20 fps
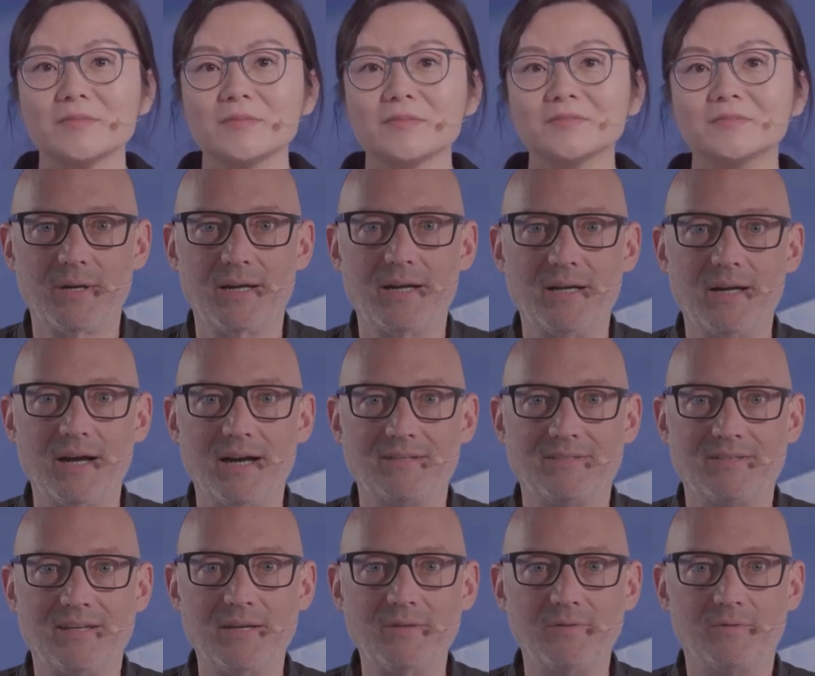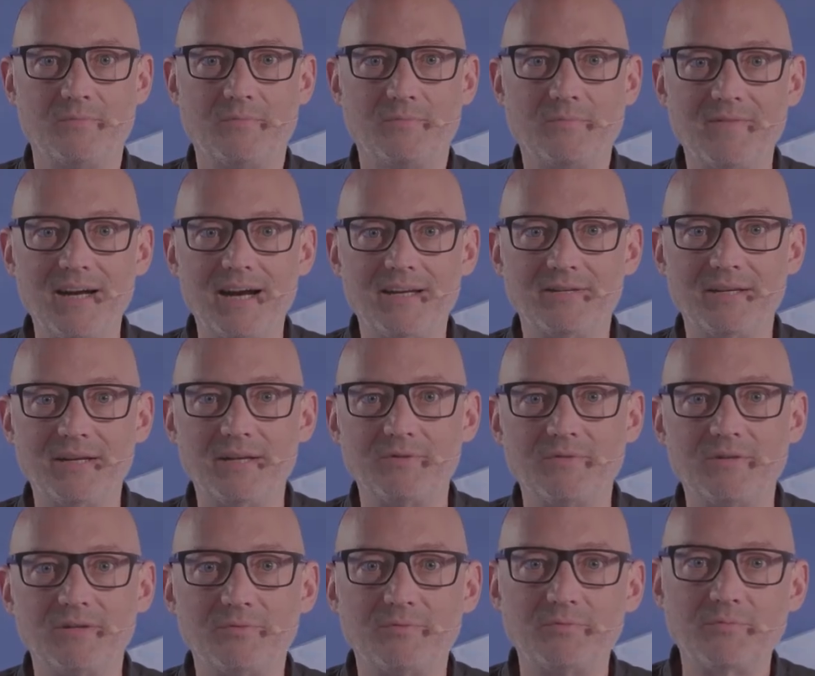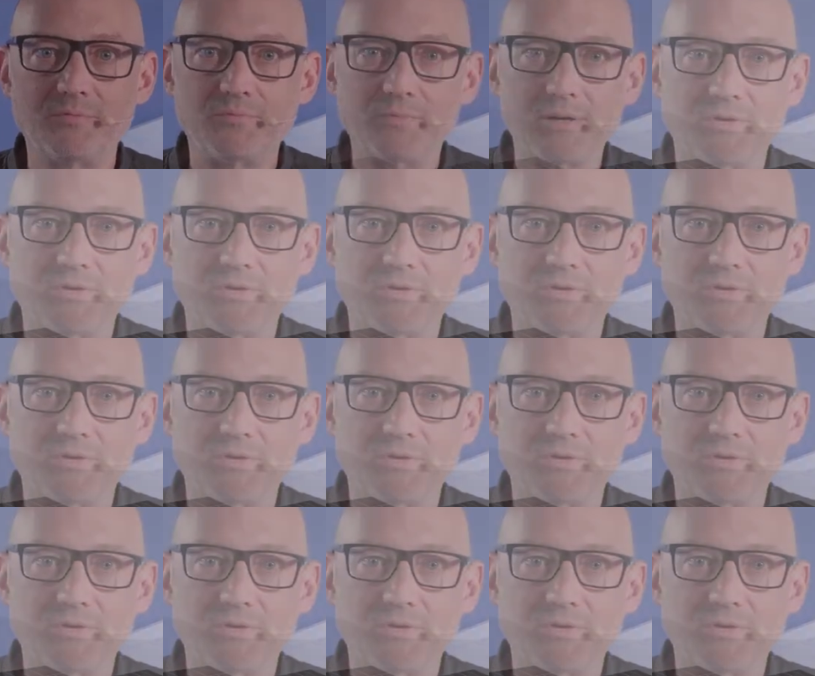Normally, a southern-facing system